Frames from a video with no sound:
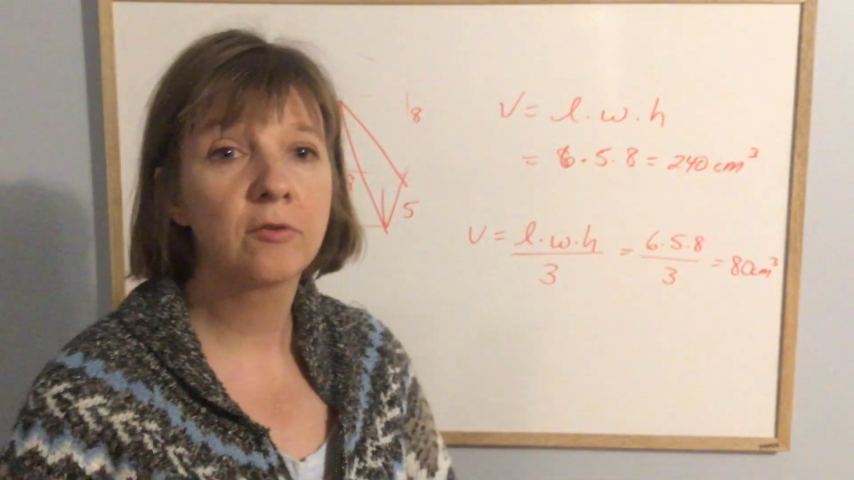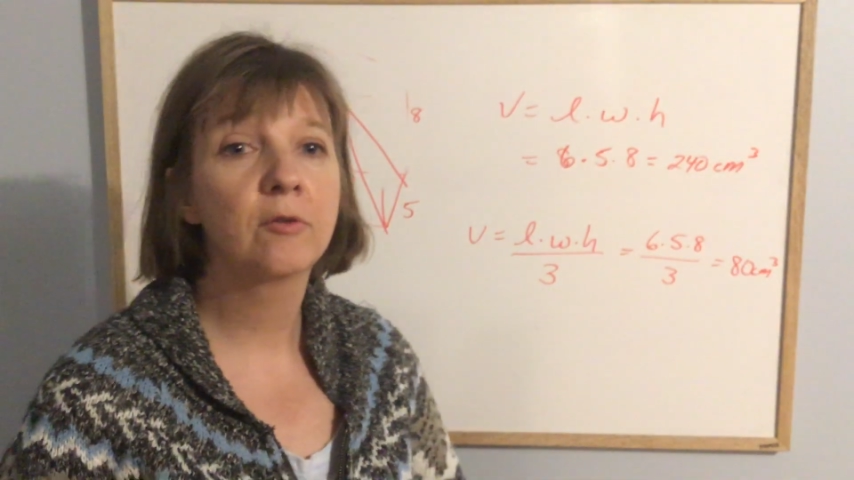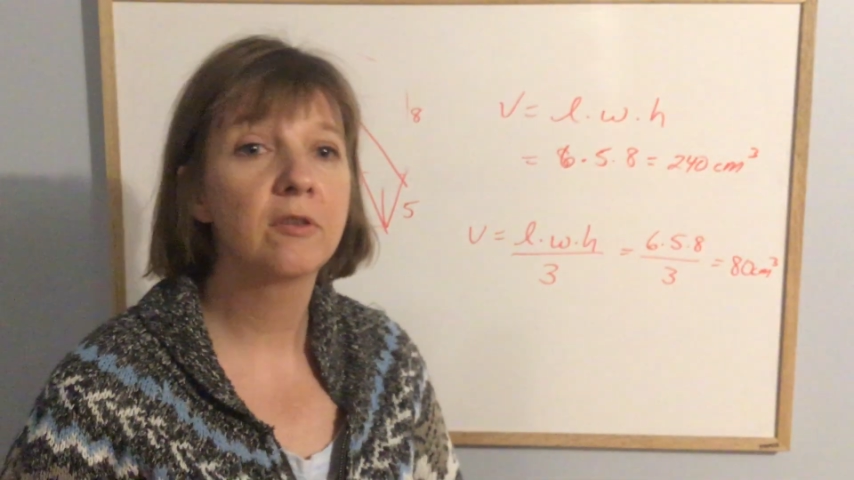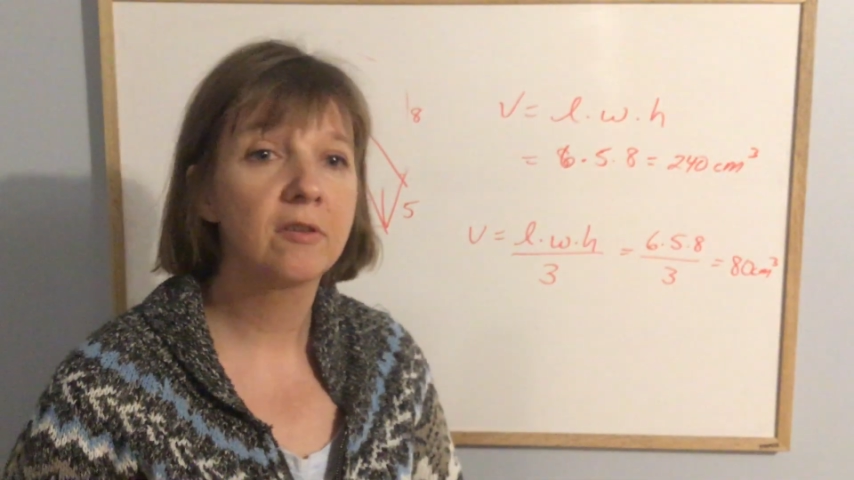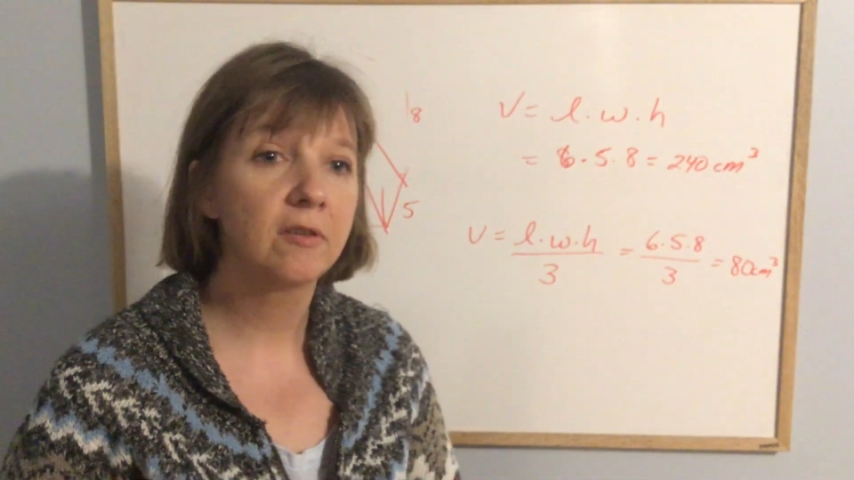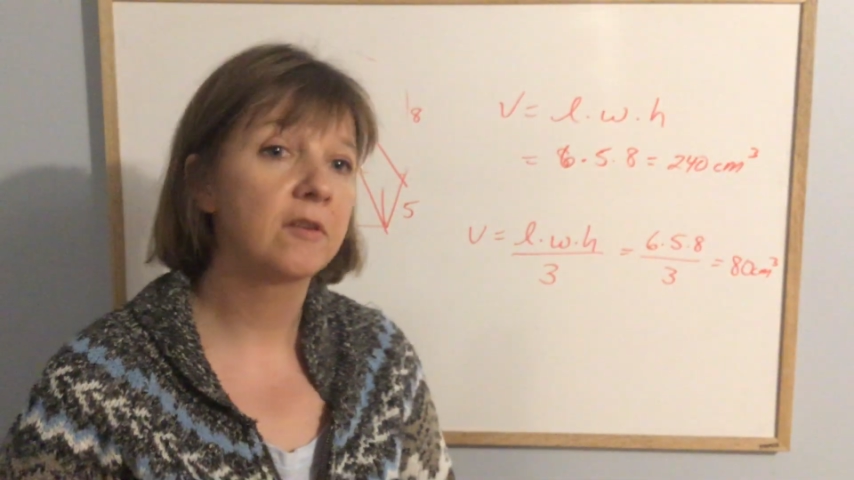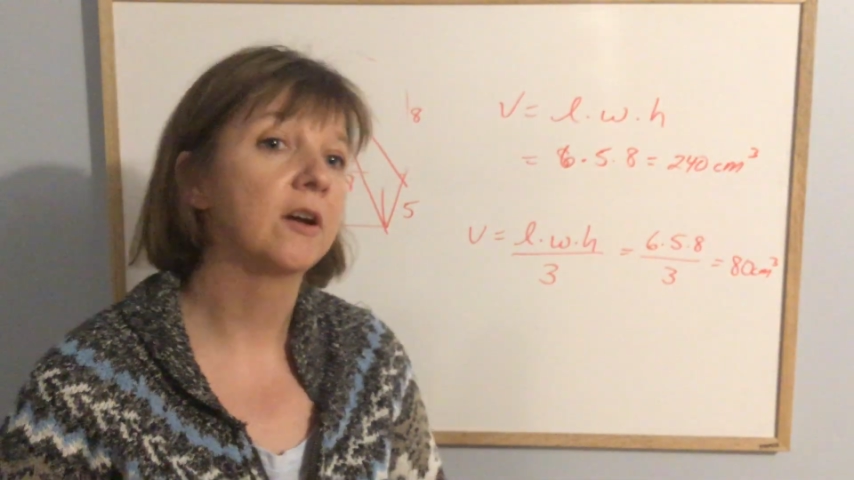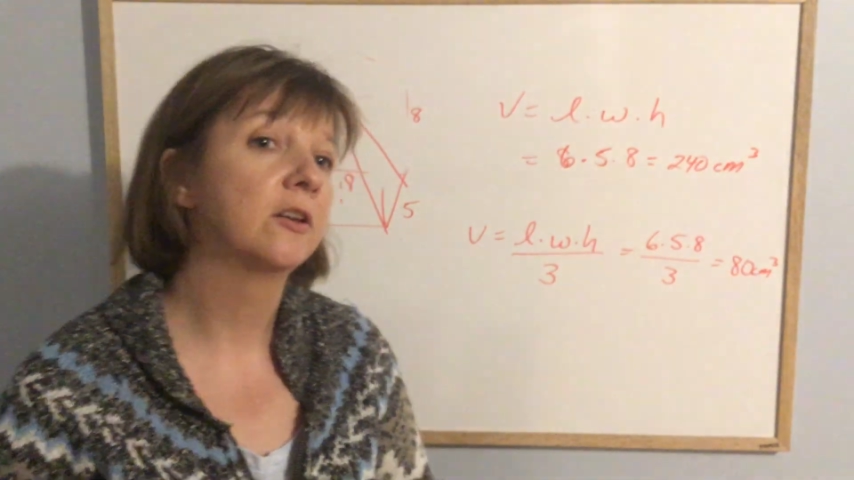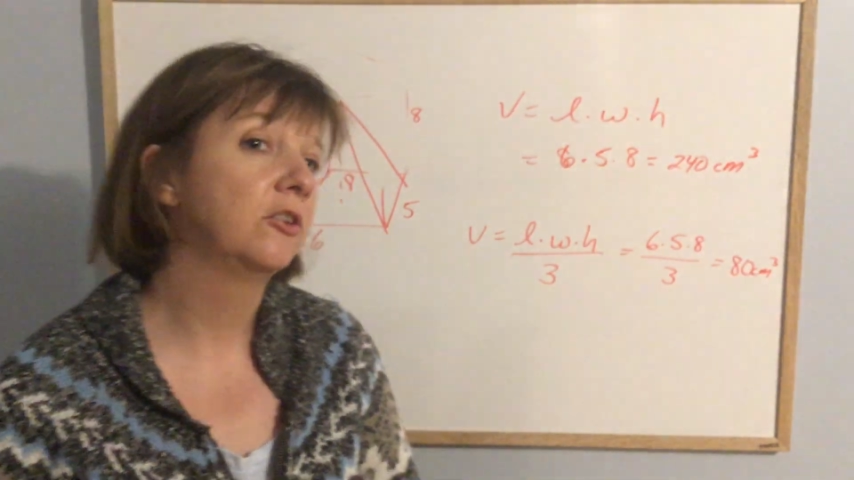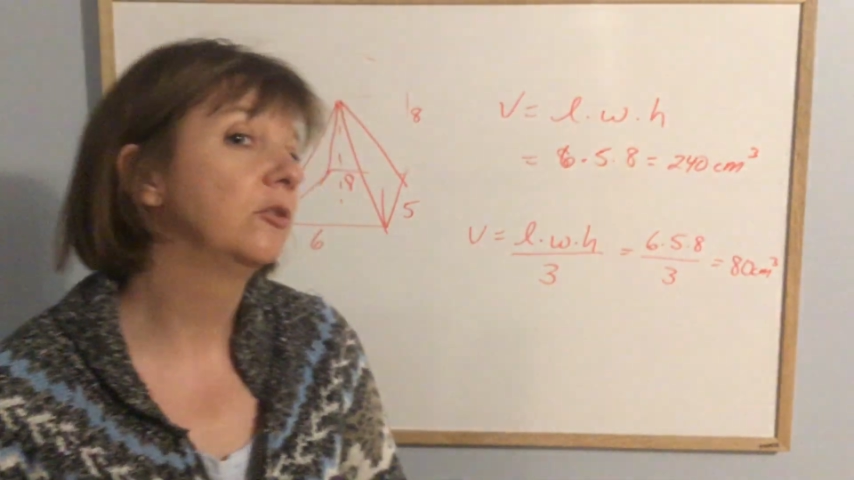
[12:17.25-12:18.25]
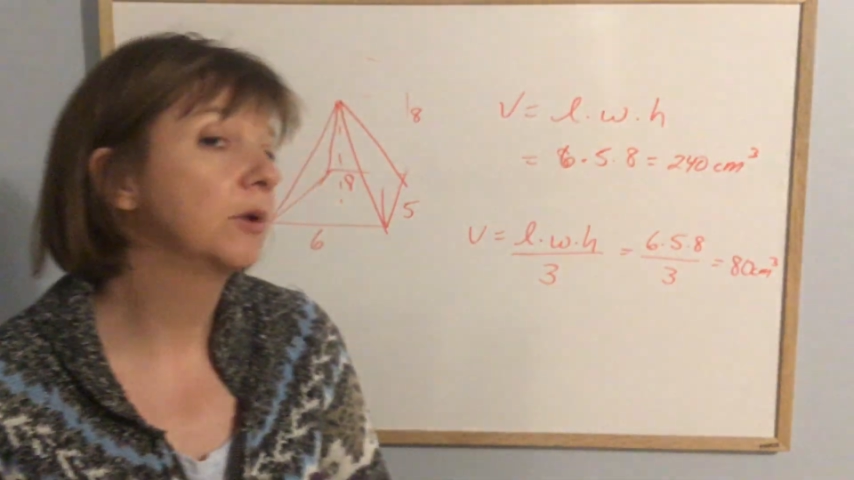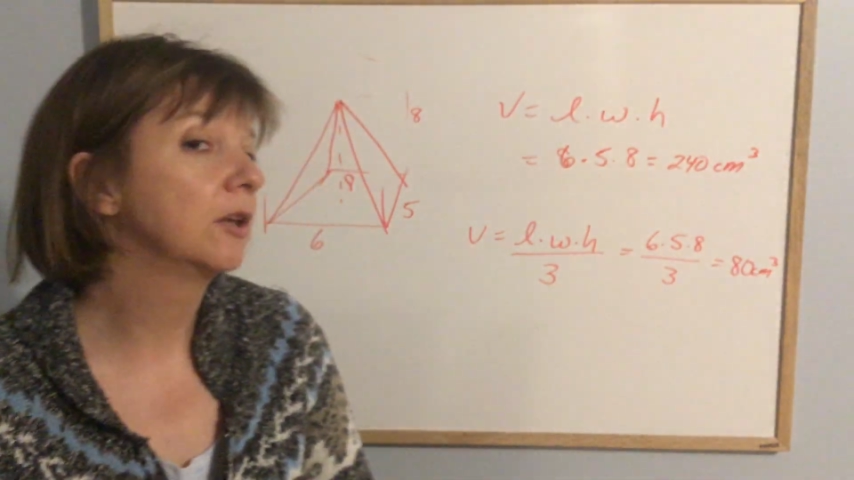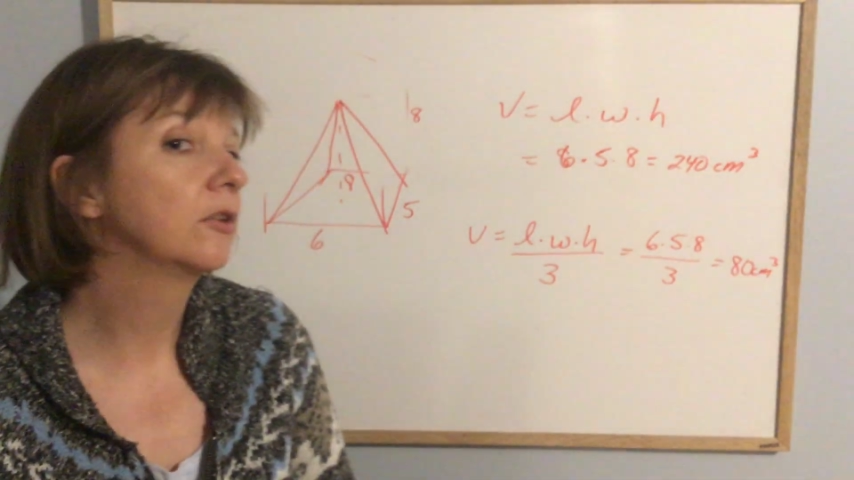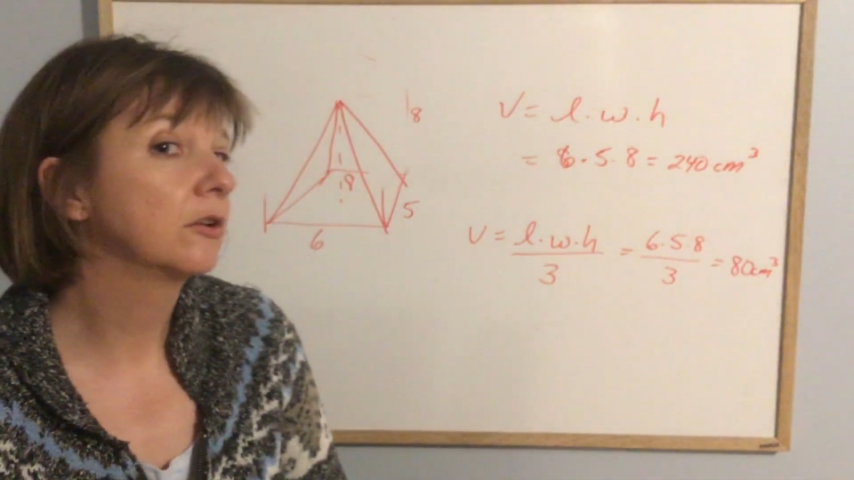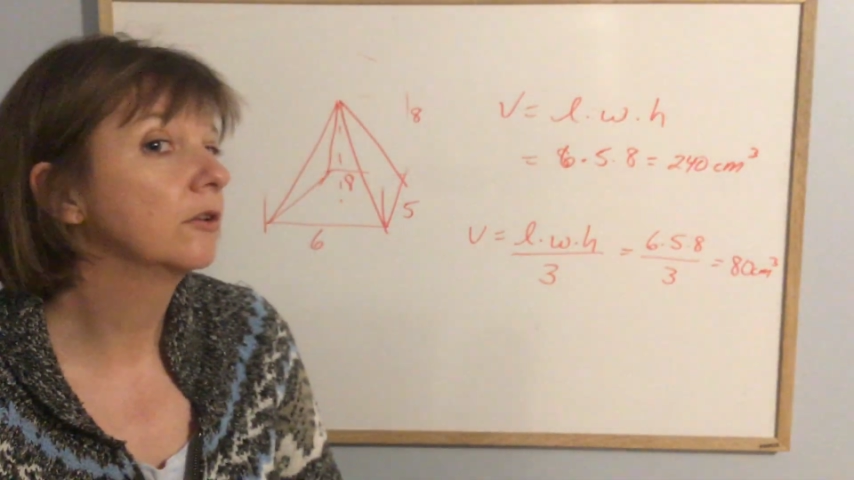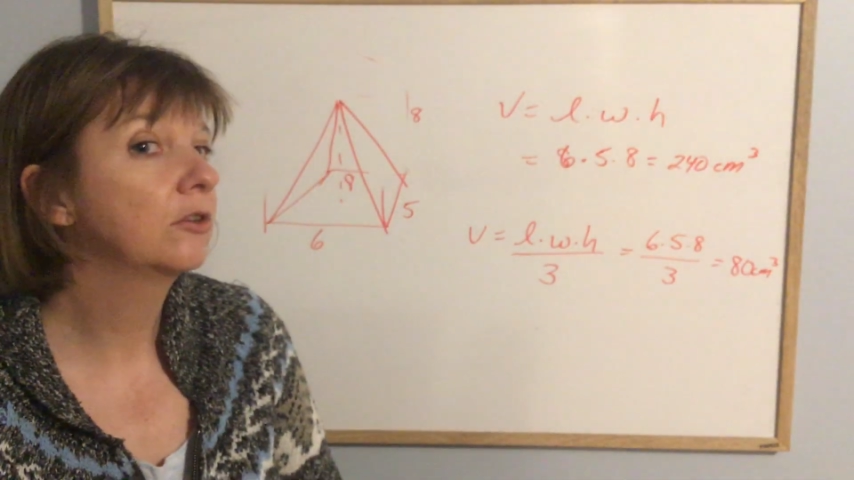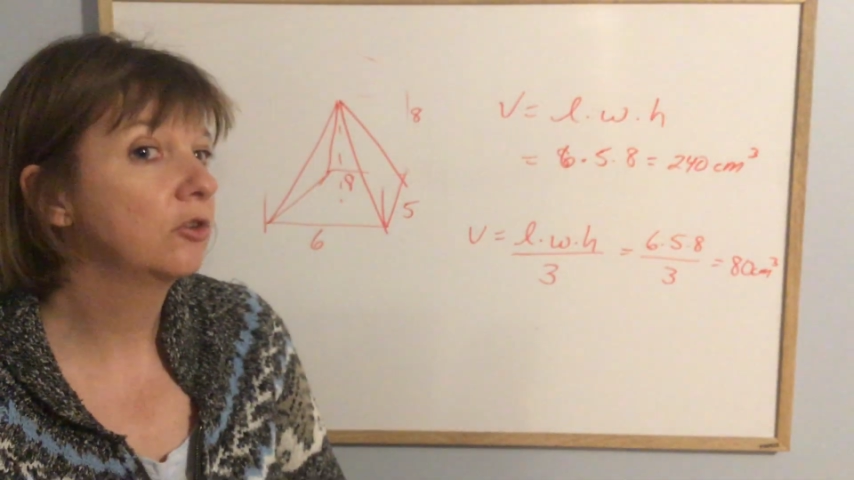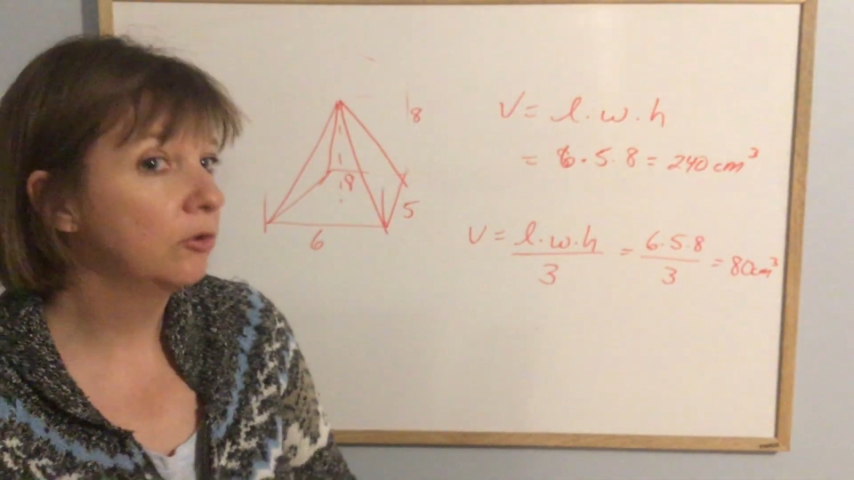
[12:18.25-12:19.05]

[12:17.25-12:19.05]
so this is not due until